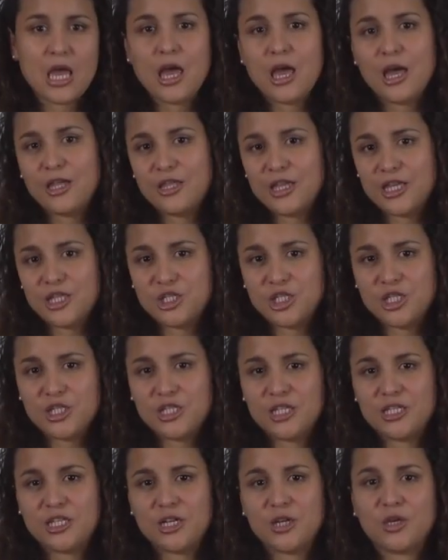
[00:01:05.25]
An engine
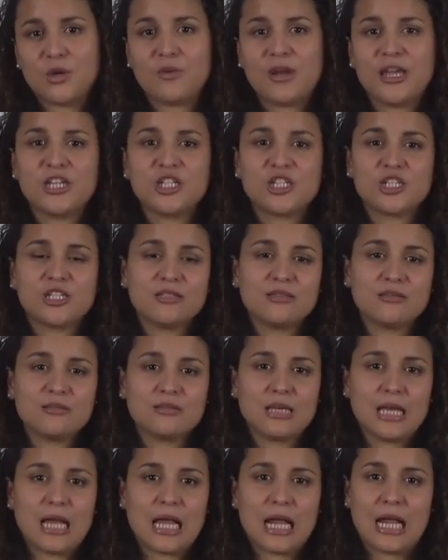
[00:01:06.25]
deterioration,
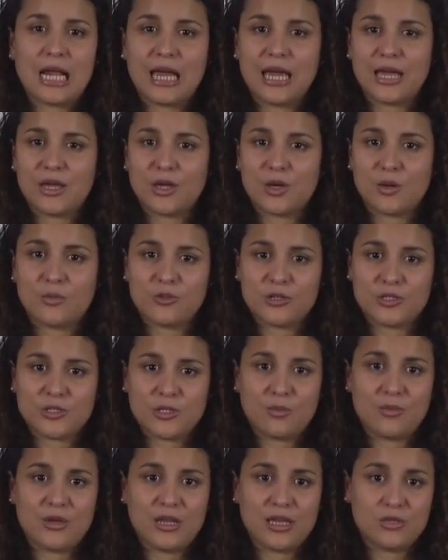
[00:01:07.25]
like
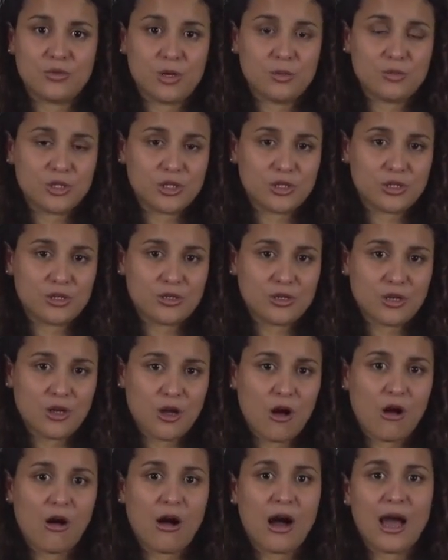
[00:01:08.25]
compressor blade rupture
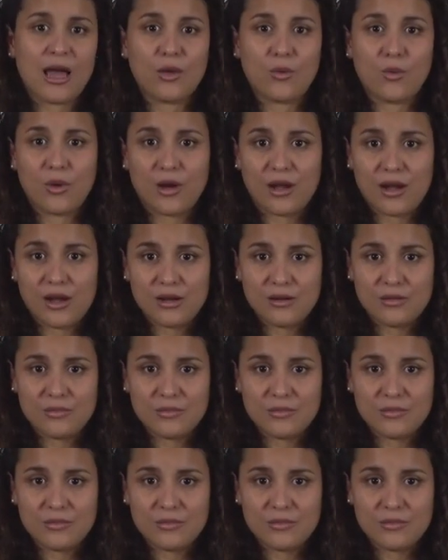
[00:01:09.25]
or high wear.